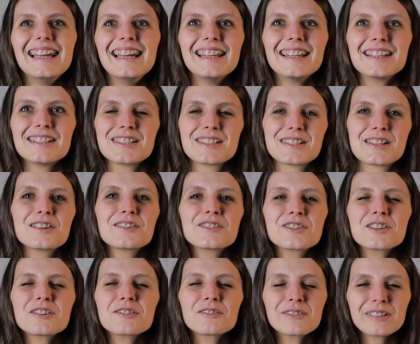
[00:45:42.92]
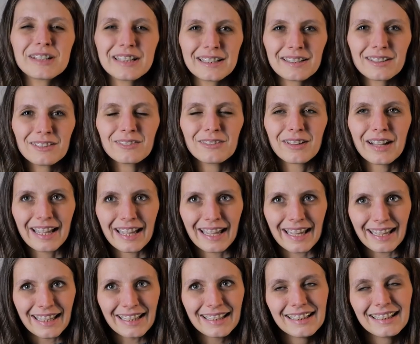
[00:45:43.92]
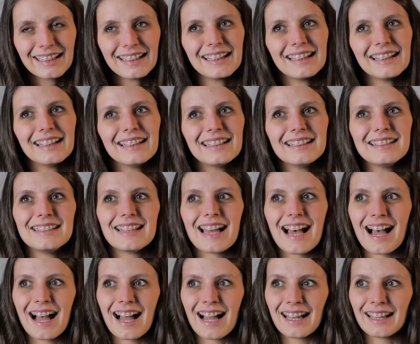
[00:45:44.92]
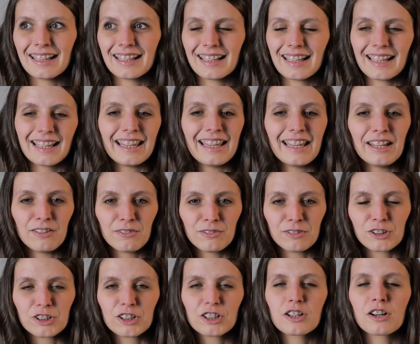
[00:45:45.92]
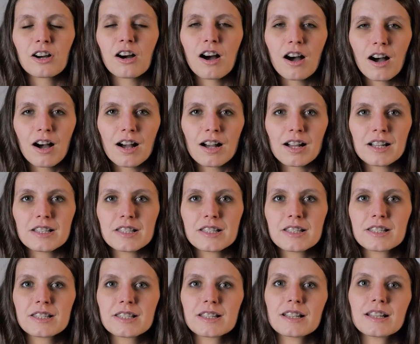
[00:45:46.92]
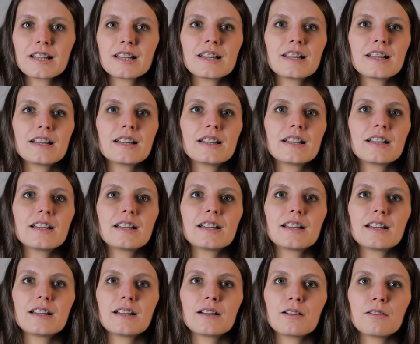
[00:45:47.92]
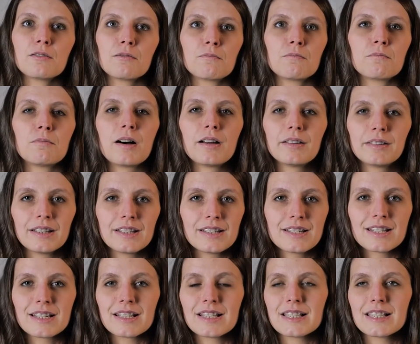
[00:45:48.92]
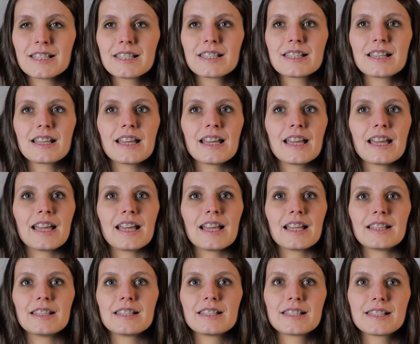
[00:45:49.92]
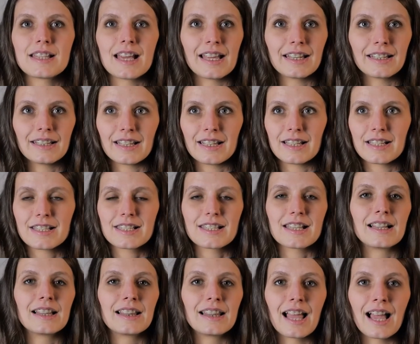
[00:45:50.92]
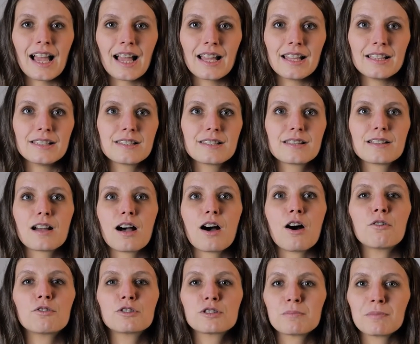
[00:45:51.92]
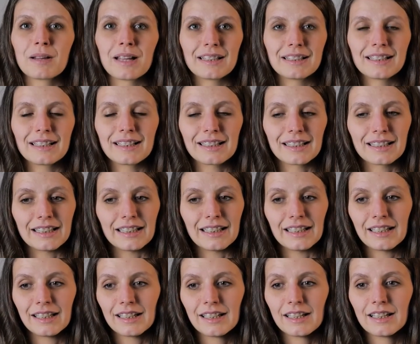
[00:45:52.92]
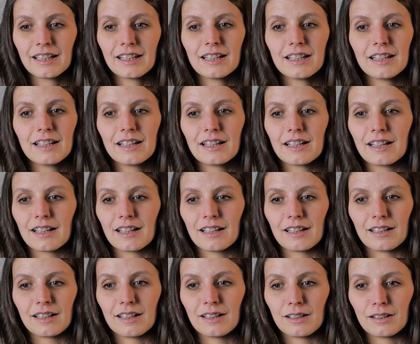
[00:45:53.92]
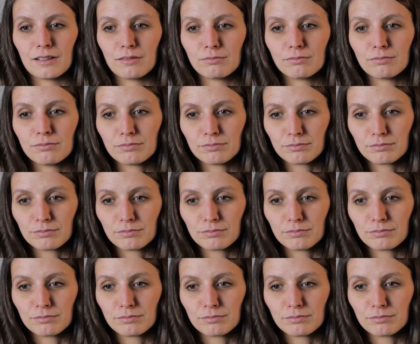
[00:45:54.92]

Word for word: in a, such a real way that it would cause bondages and sadness and lies automatically um,